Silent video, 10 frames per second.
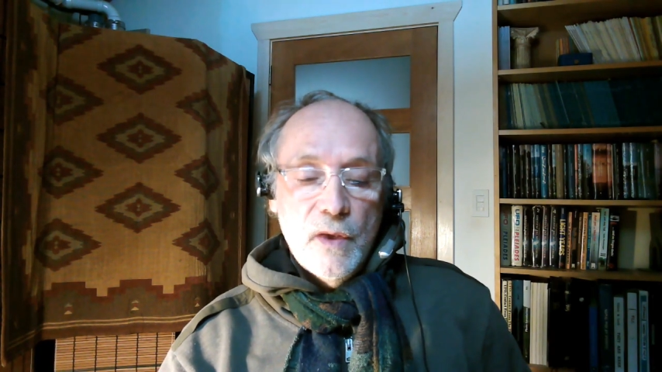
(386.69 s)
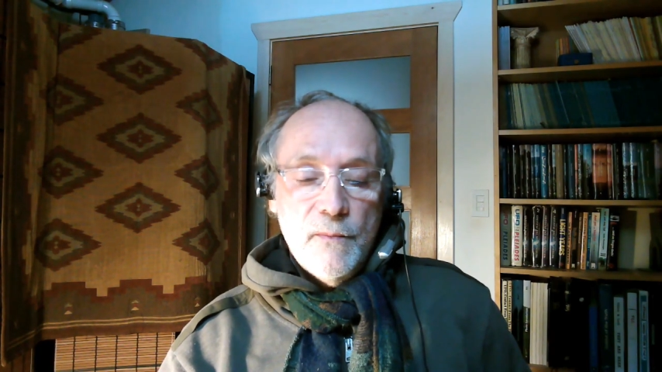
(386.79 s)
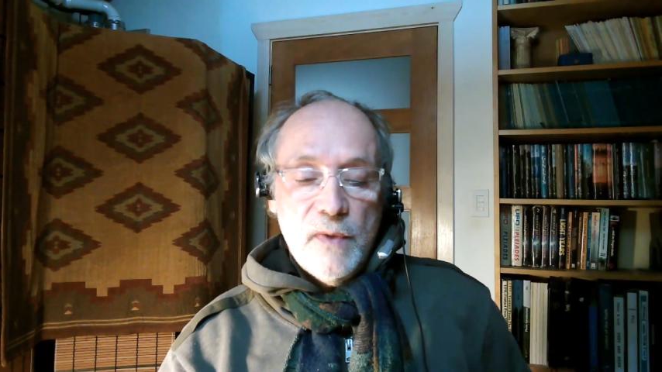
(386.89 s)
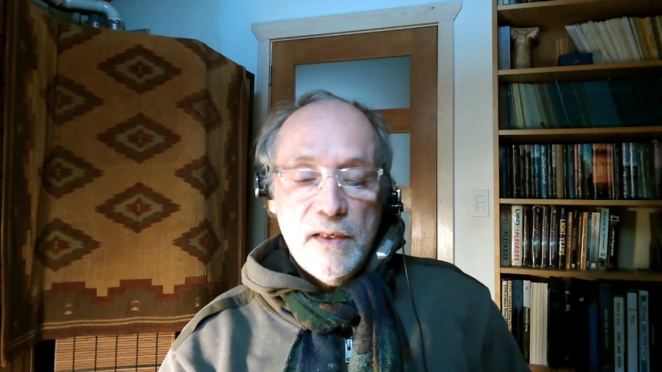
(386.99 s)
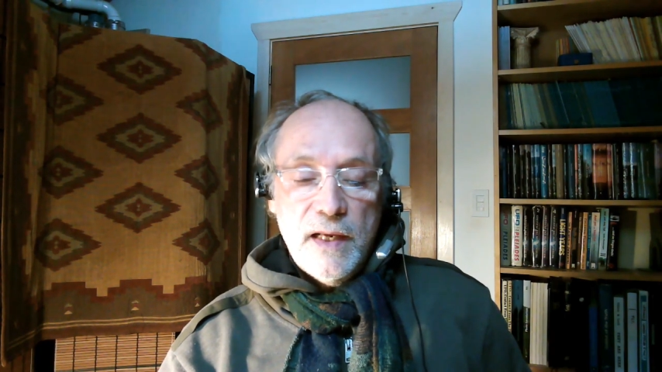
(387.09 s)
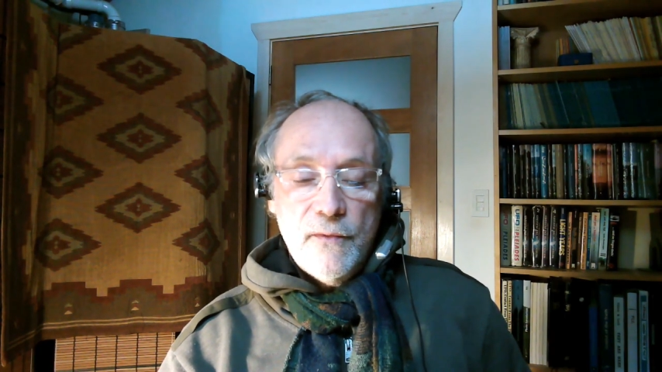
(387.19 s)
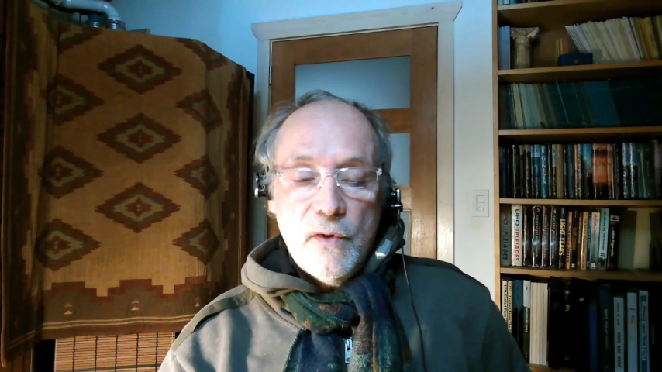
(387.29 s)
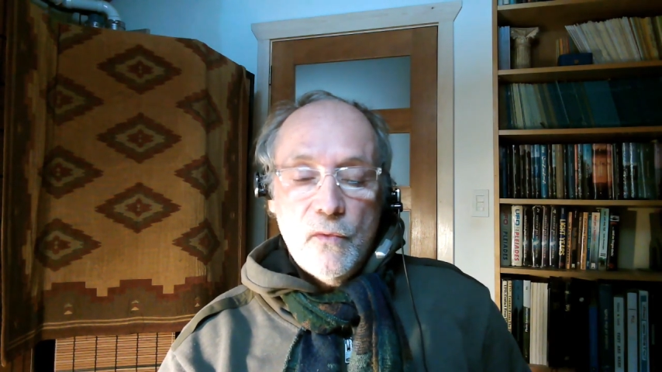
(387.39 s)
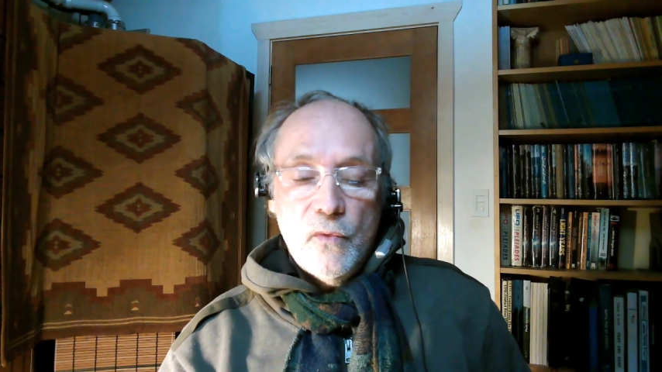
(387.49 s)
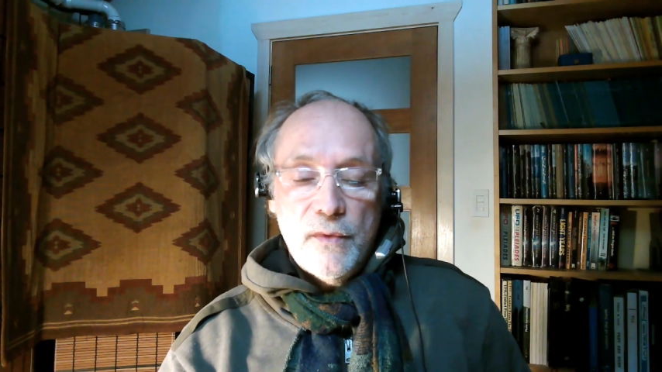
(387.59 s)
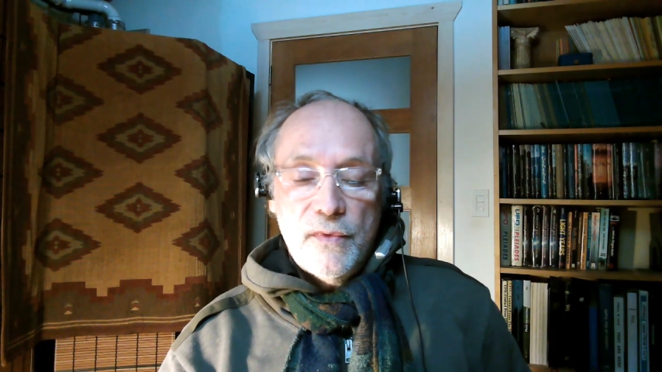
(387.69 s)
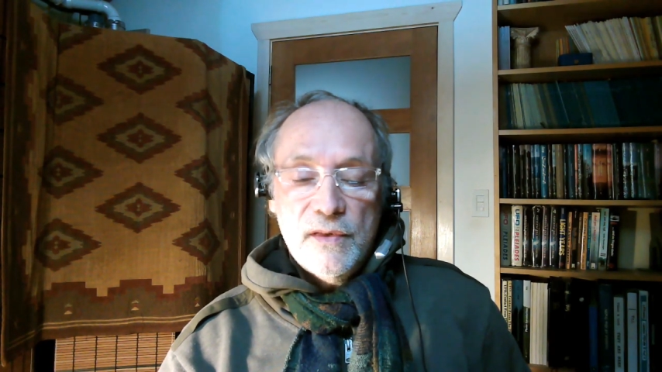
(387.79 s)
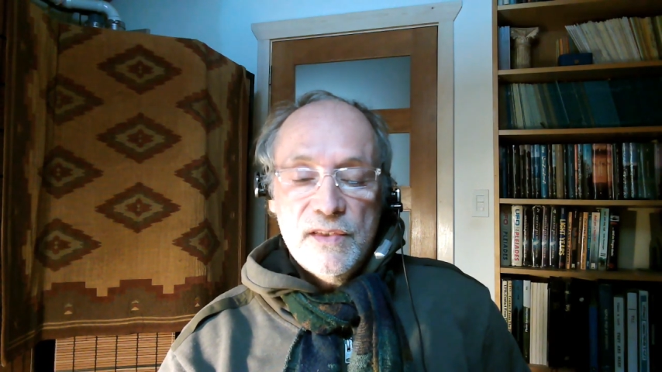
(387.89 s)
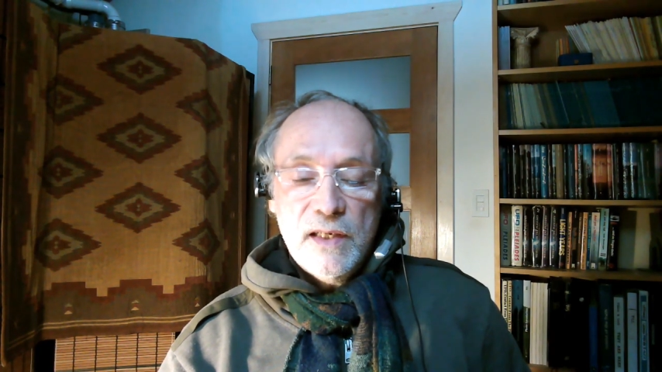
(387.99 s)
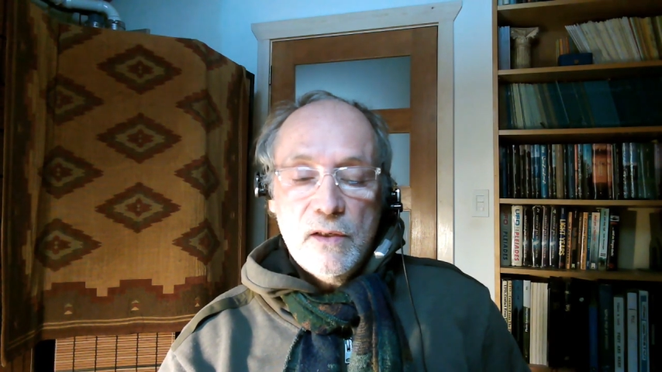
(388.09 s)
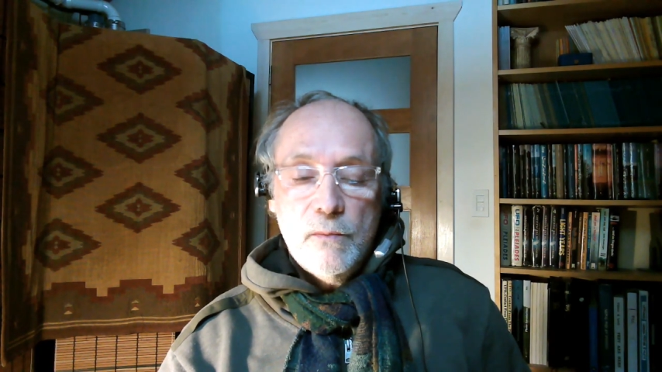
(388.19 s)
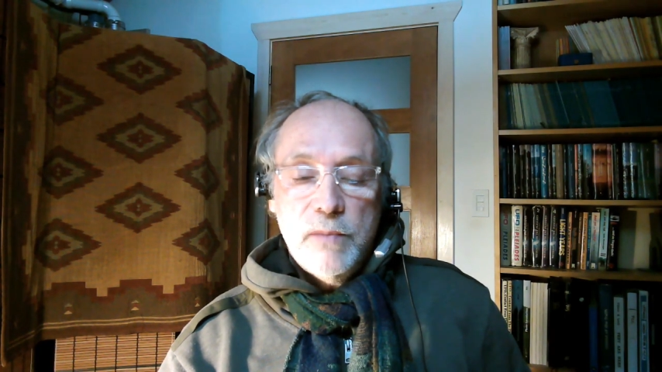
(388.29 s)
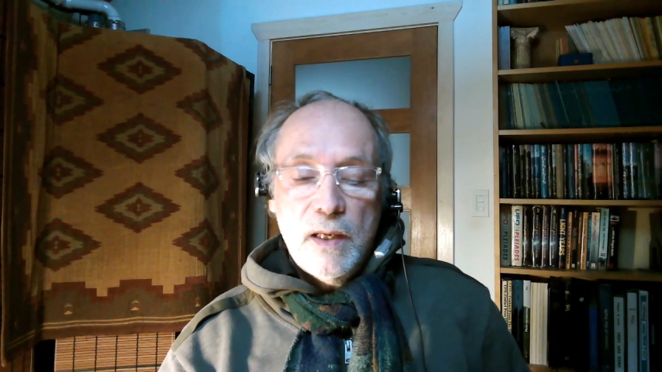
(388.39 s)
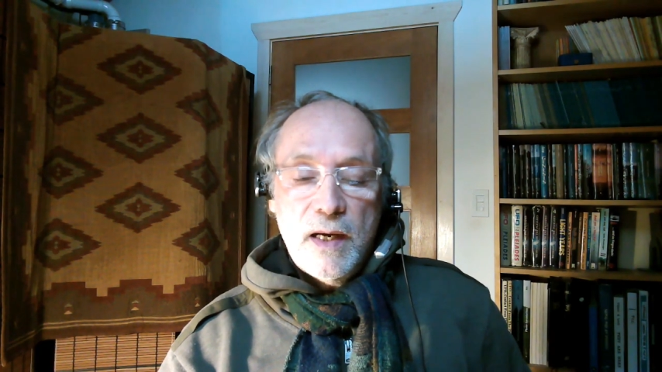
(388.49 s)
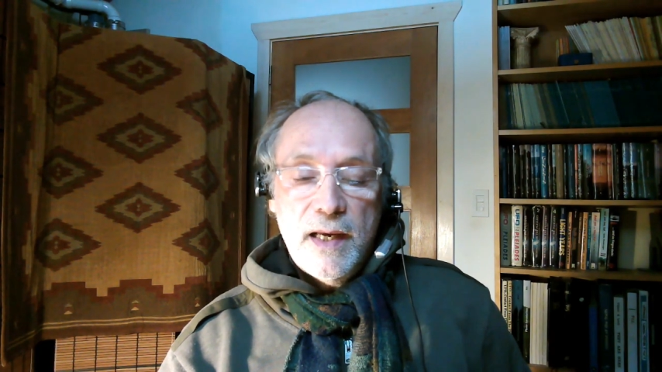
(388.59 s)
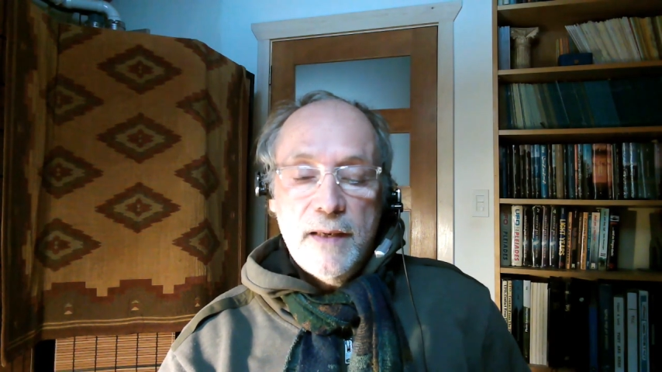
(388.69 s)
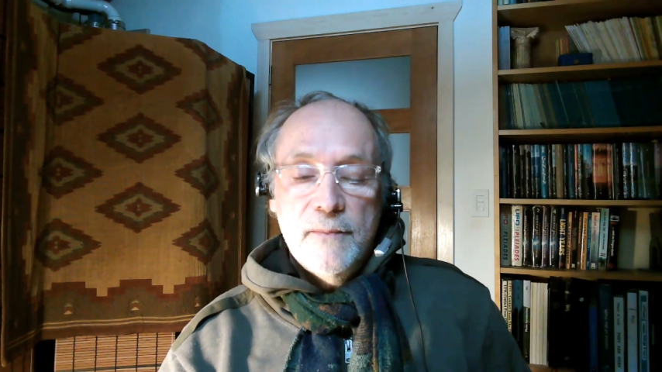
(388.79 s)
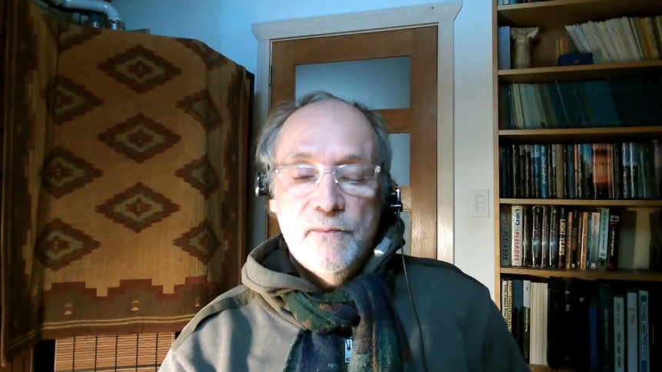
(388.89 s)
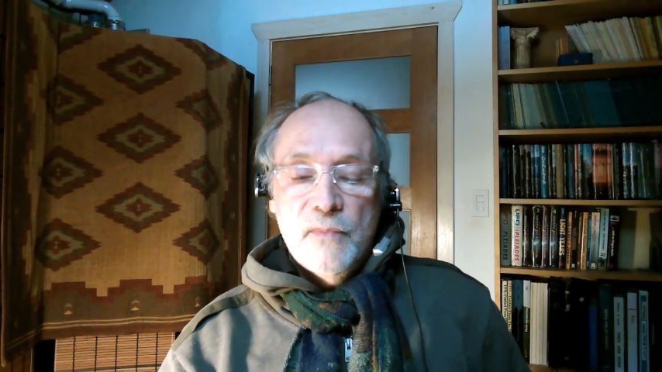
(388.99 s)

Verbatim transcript: but never with the single-ply